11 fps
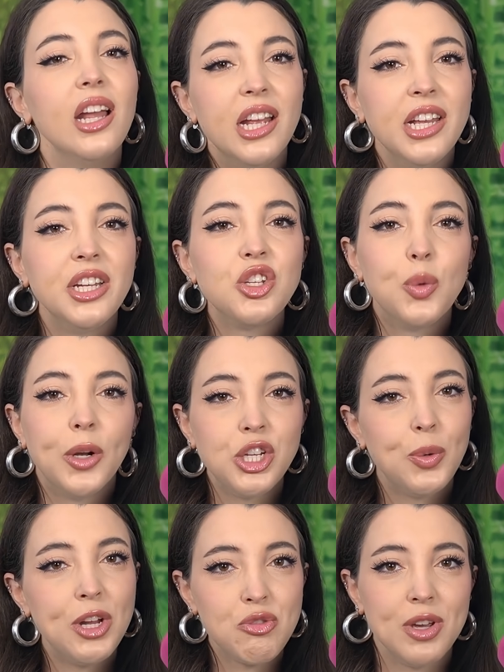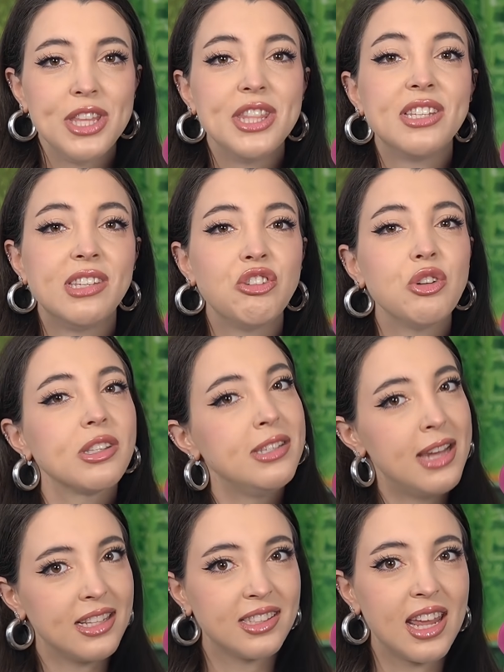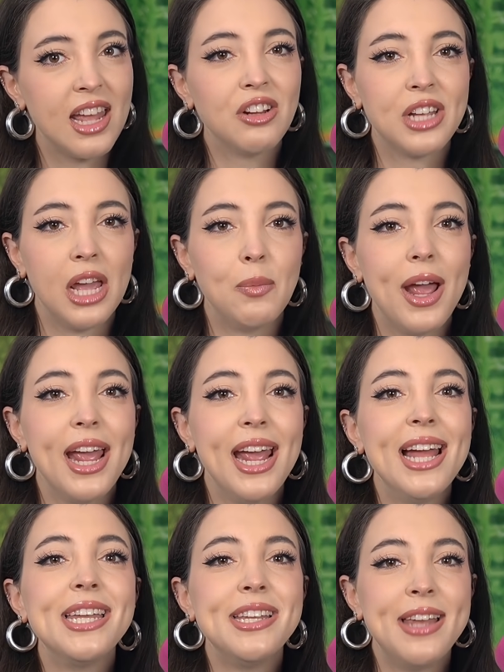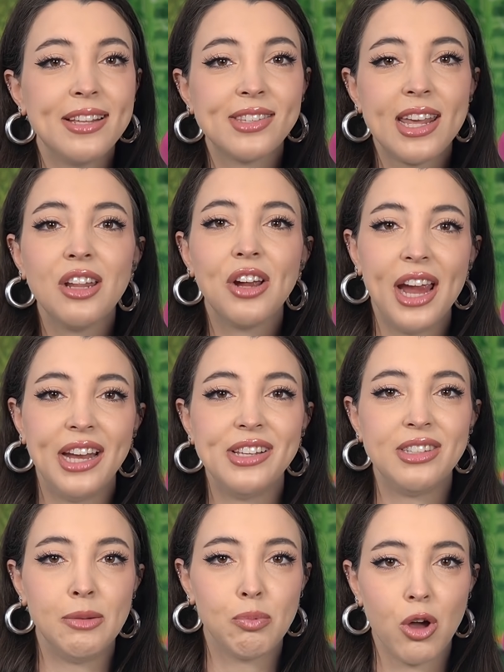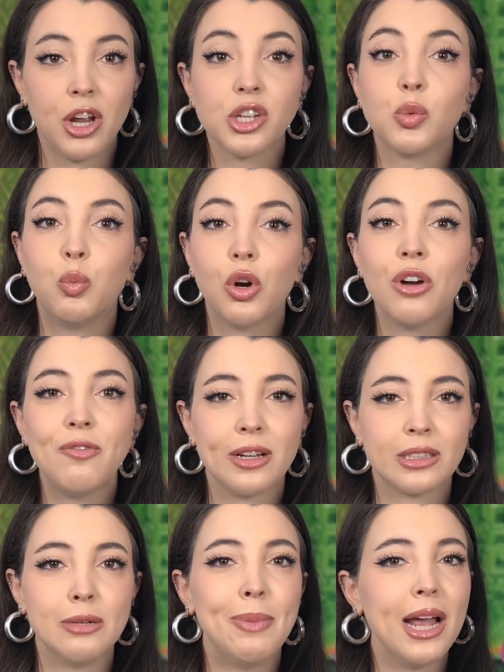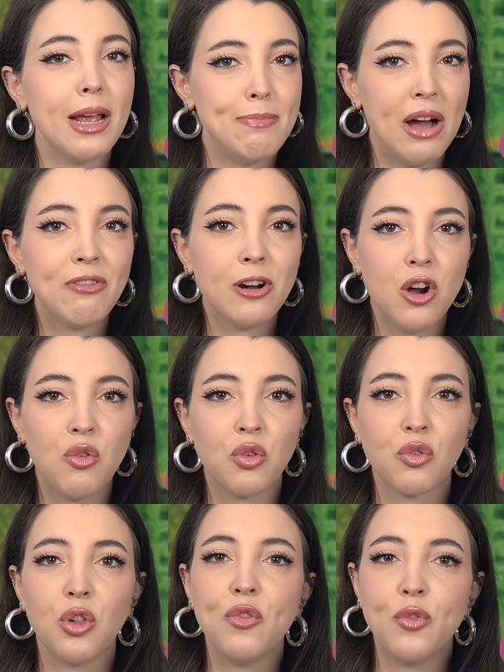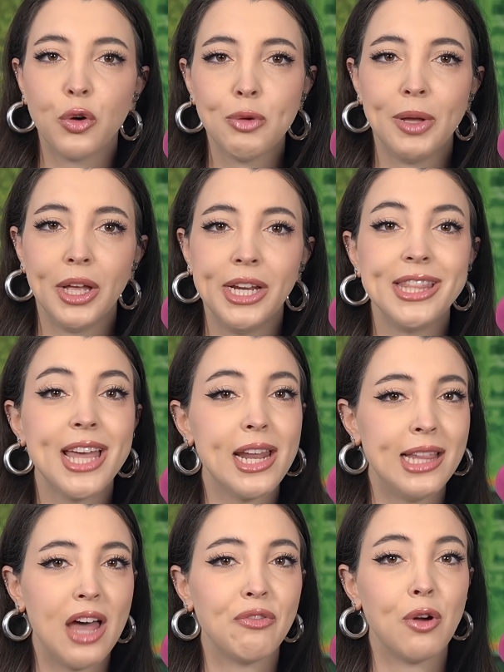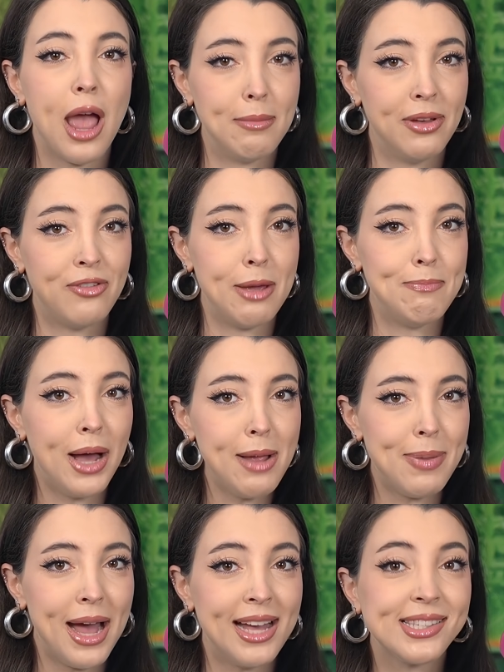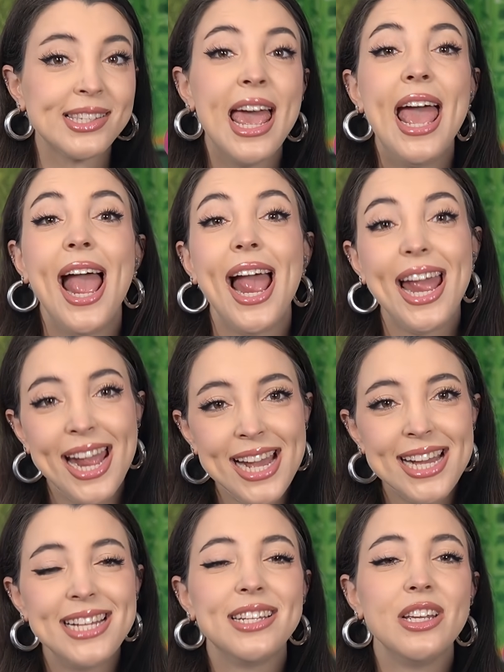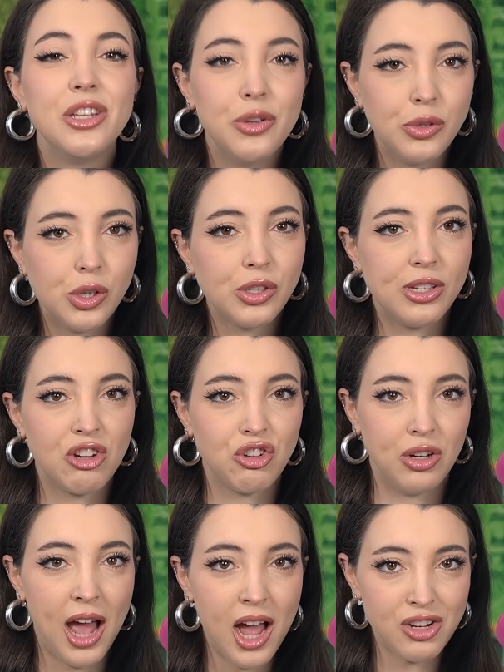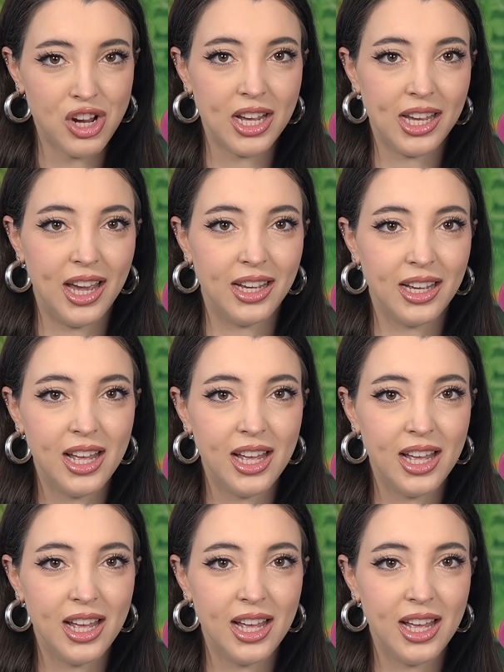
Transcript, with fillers: In 2023, the Citrix NetScaler Gateway and NetScaler ADC products were affected by a buffer overflow vulnerability that allowed for MFA bypass and user session hijacking.